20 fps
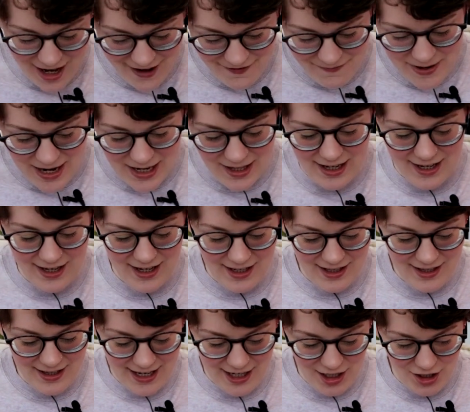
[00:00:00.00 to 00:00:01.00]
I've made
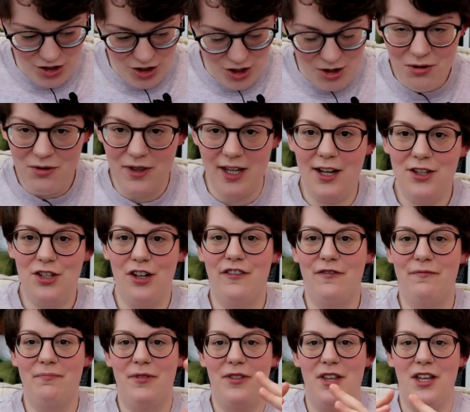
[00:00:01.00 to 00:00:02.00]
like two things
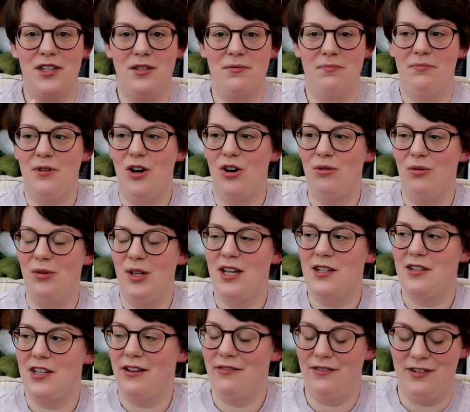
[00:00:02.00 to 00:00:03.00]
off of this whole
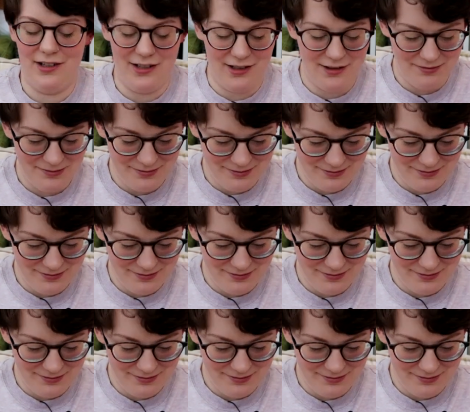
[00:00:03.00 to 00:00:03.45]
list, haven't I?